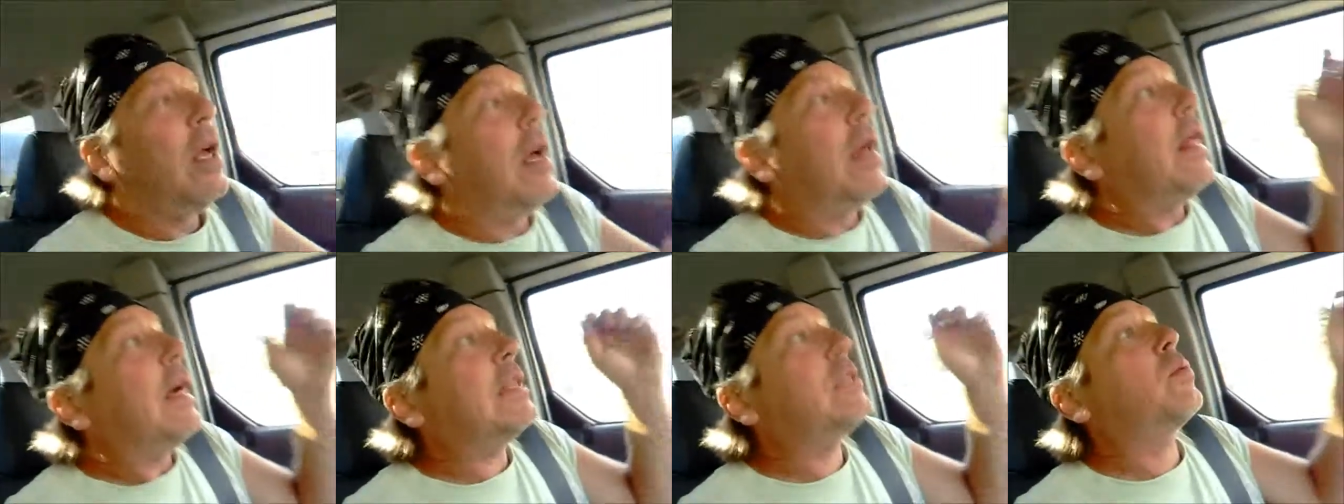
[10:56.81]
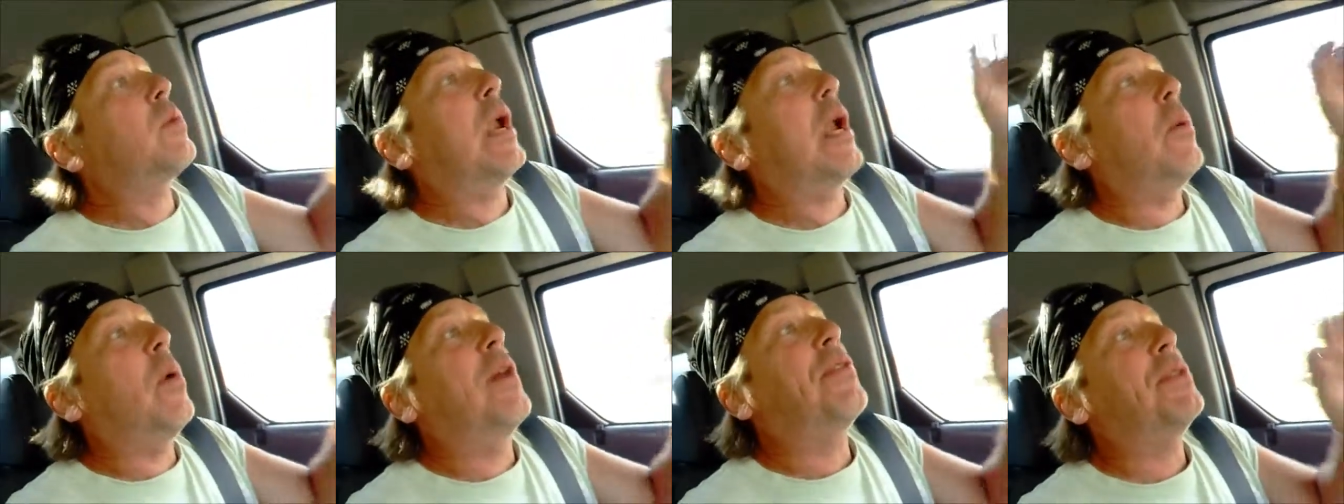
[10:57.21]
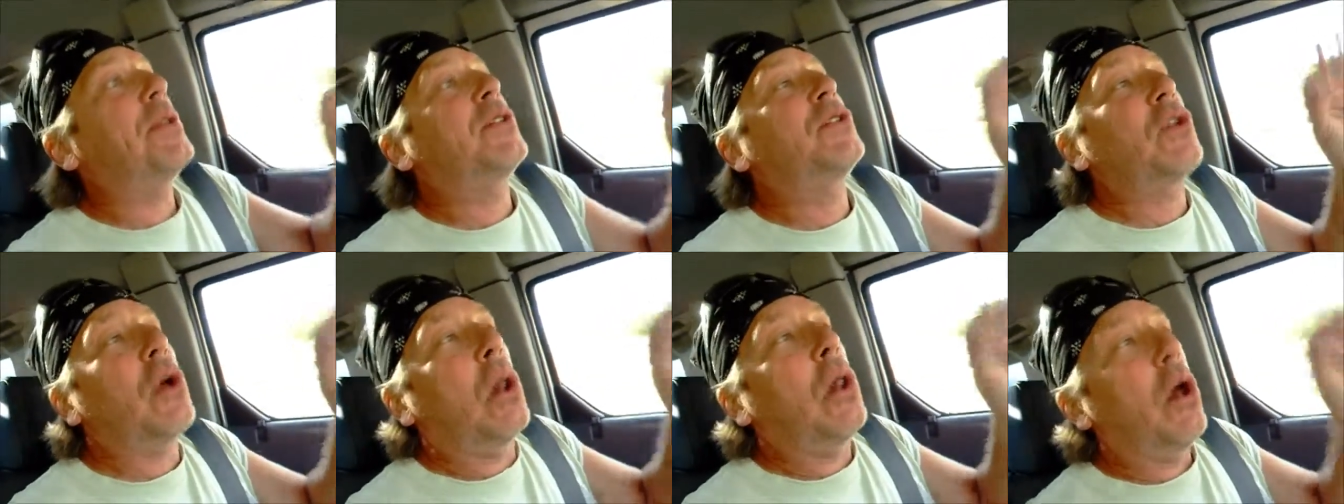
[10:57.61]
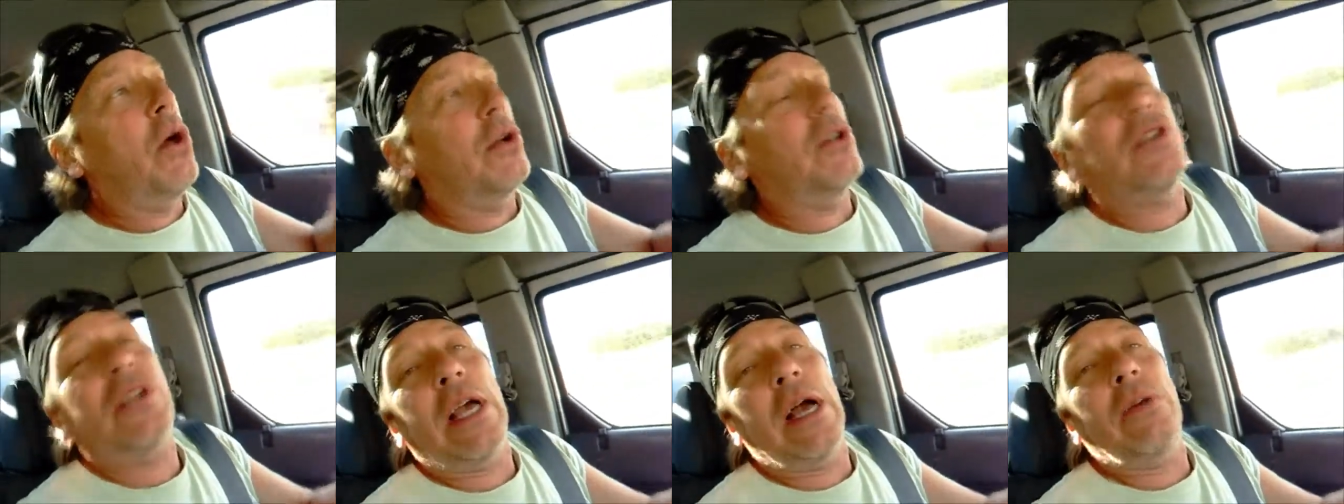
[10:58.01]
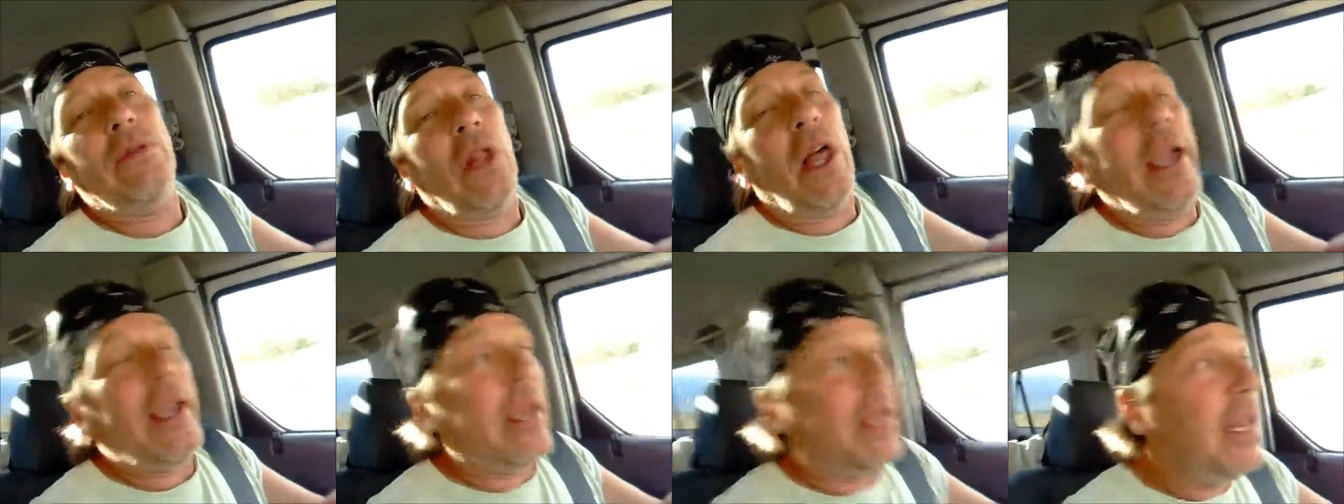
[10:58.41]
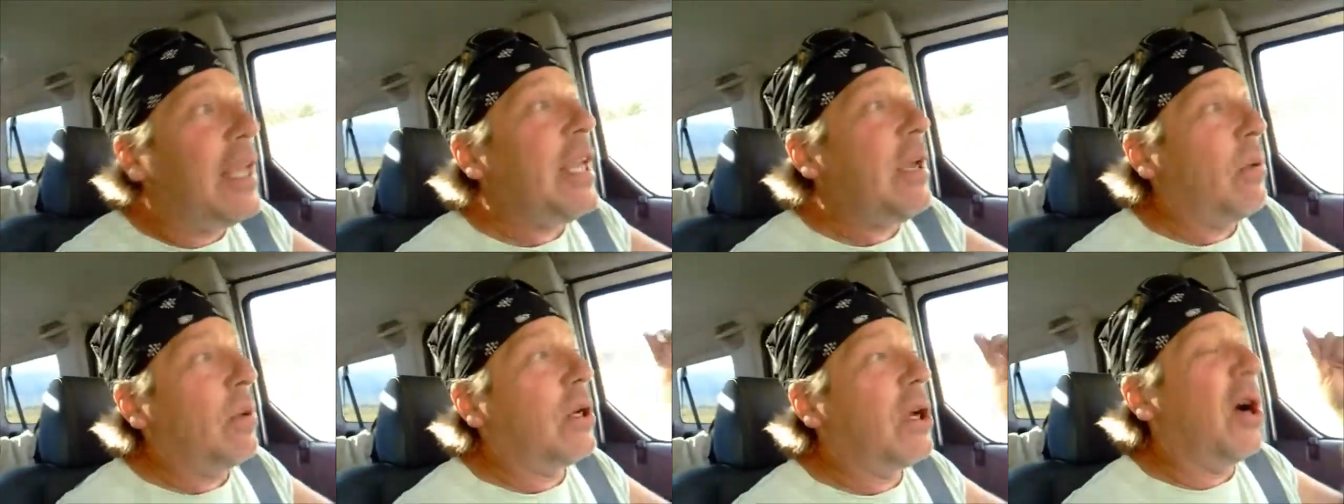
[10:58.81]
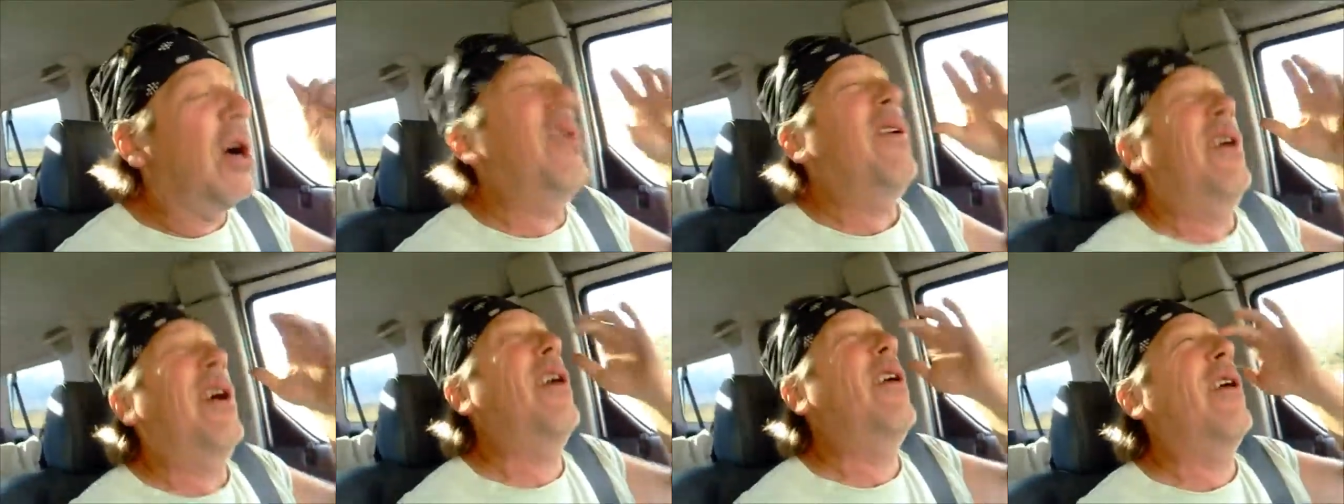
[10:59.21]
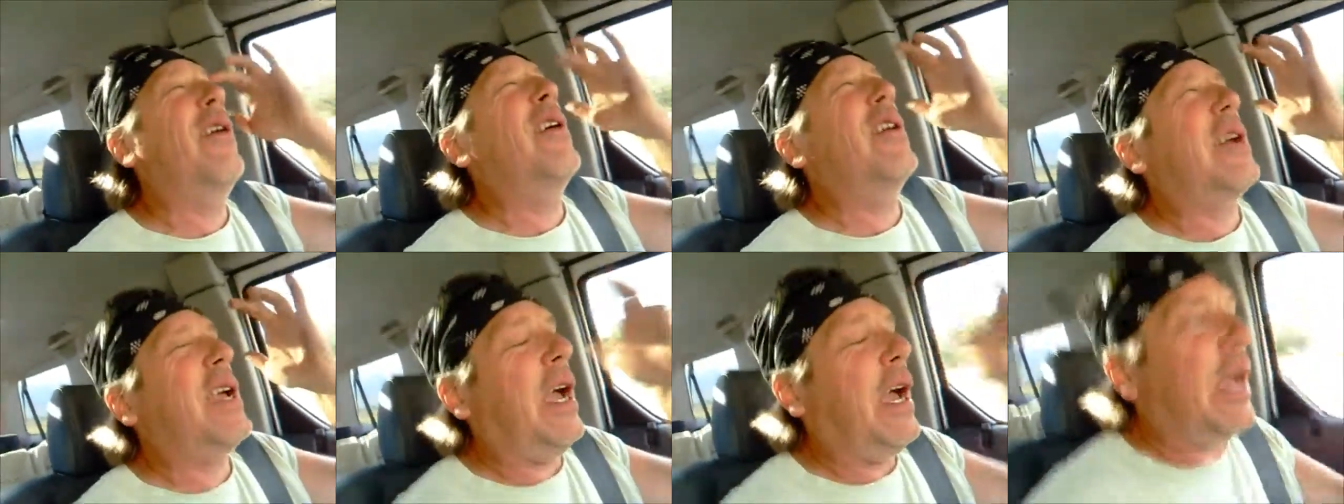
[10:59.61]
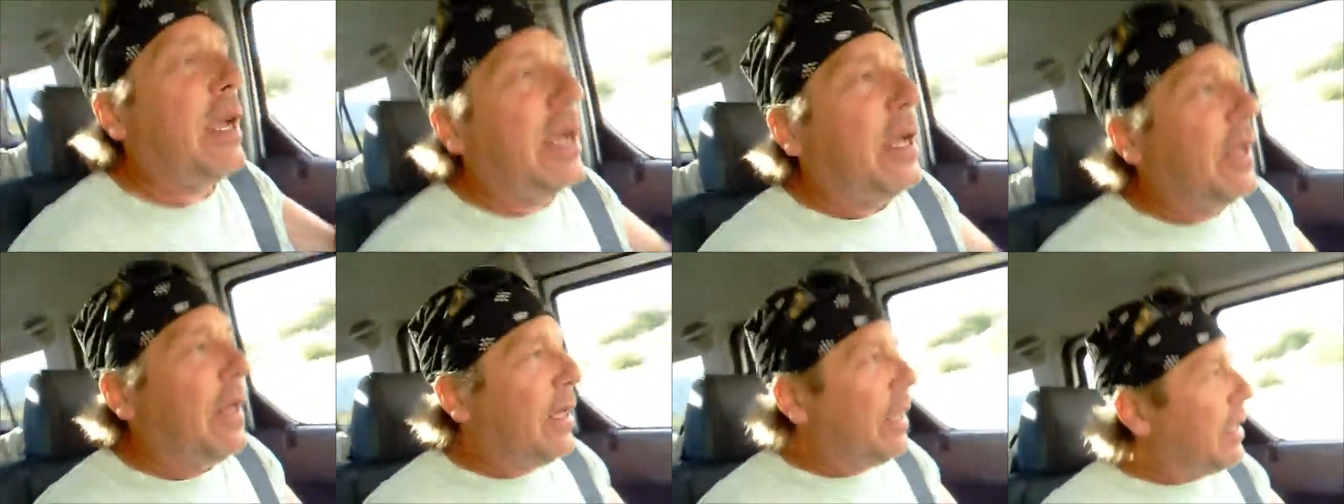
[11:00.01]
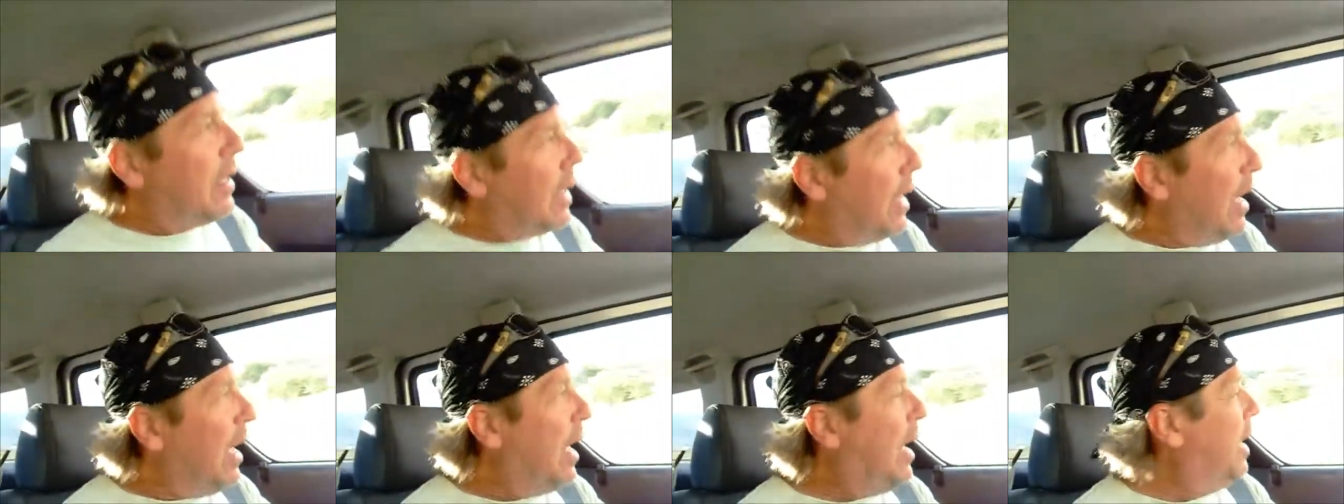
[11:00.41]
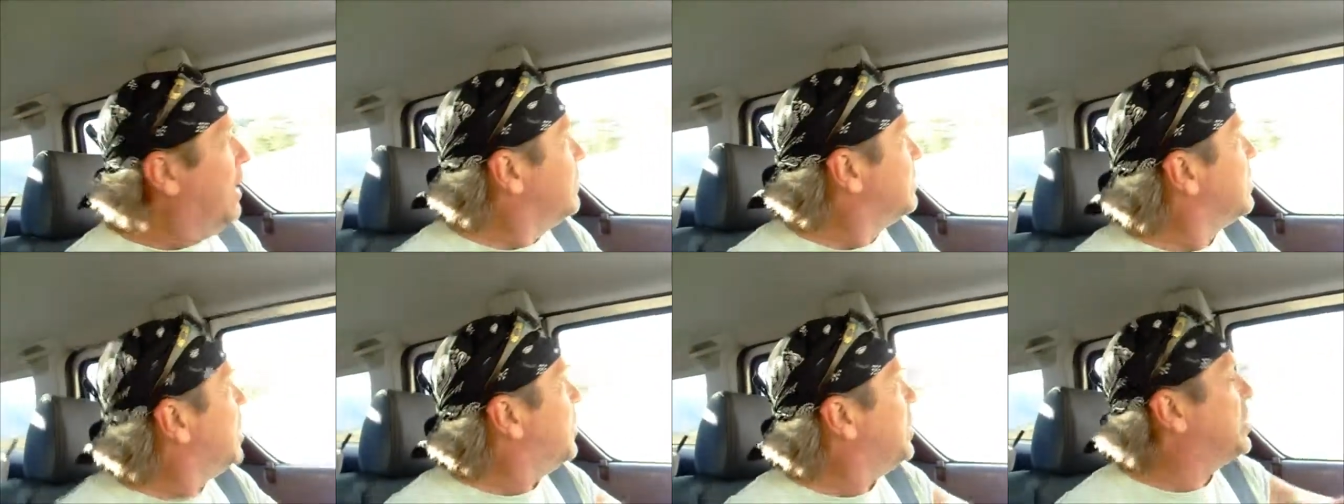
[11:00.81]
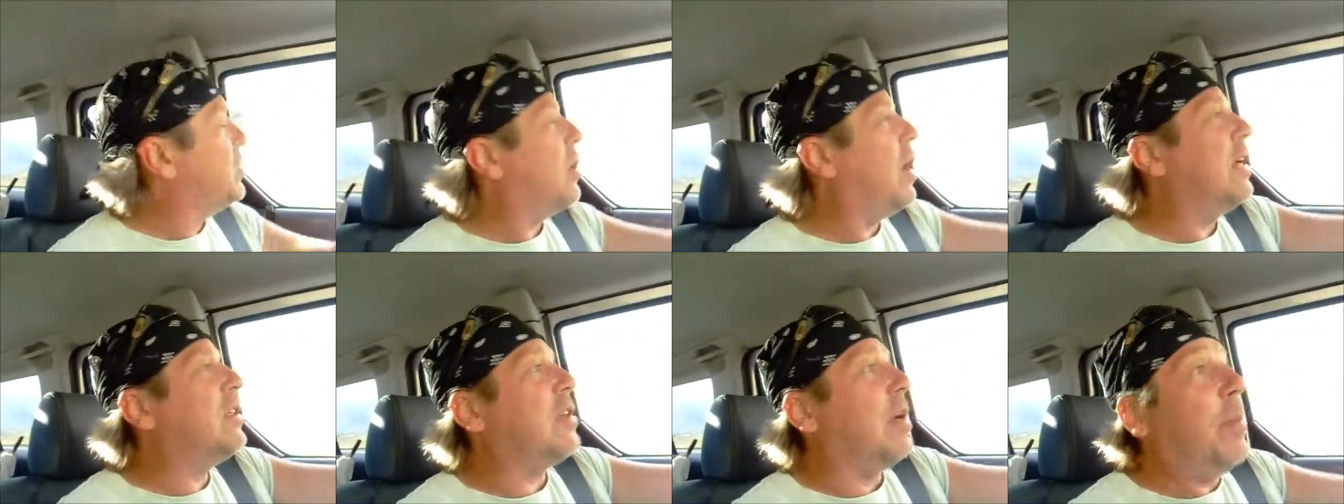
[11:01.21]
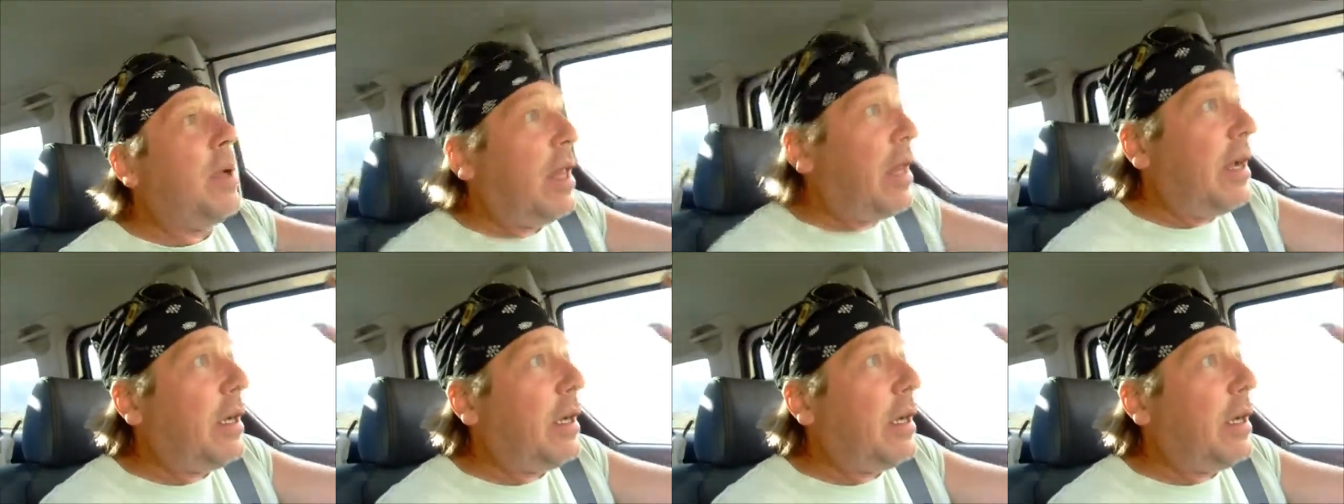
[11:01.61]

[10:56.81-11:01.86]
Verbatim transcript: That's what I want the solo to sound like. And he would go, oh, okay, uh, let me try something. And